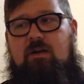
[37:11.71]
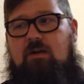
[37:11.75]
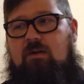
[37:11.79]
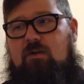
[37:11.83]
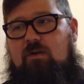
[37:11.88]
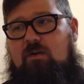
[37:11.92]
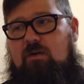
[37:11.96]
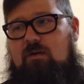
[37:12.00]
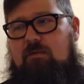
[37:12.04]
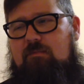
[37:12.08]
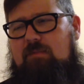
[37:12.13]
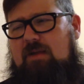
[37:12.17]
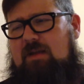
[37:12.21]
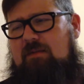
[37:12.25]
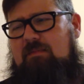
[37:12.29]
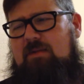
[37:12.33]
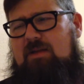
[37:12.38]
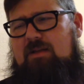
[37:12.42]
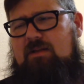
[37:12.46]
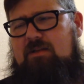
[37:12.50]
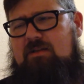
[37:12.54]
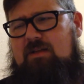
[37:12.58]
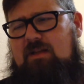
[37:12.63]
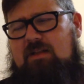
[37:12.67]
or
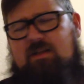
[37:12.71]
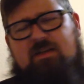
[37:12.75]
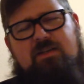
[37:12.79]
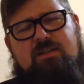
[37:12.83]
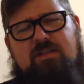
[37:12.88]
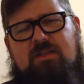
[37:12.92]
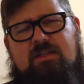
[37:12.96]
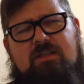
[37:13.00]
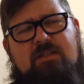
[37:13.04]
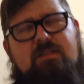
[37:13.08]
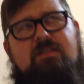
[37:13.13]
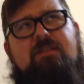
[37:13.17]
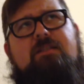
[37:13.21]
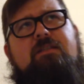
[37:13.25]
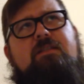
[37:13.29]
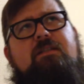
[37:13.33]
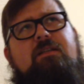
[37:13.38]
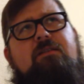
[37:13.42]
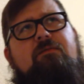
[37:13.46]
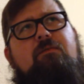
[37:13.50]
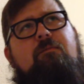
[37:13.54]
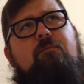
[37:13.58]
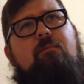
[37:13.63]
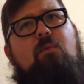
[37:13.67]
maybe, I think Jesus
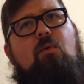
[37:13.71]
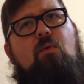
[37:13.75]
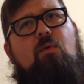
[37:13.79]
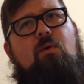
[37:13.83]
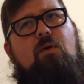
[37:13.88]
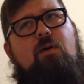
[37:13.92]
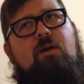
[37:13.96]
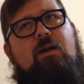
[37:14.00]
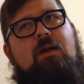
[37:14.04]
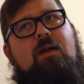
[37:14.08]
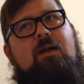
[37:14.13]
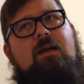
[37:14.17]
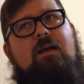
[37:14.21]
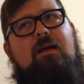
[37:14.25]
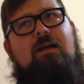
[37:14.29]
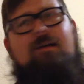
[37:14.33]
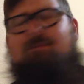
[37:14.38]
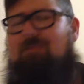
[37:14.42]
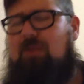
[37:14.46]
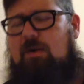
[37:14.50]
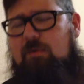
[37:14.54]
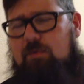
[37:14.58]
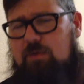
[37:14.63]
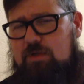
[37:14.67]
isn't even born.
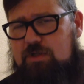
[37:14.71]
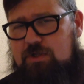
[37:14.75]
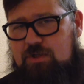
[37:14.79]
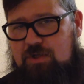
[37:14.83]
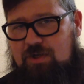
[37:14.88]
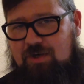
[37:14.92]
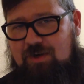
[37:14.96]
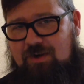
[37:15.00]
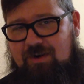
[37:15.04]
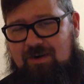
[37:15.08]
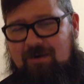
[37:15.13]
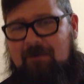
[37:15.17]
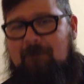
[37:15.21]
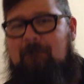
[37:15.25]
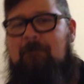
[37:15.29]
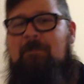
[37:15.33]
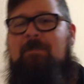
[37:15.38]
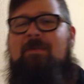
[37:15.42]
I'm not really sure.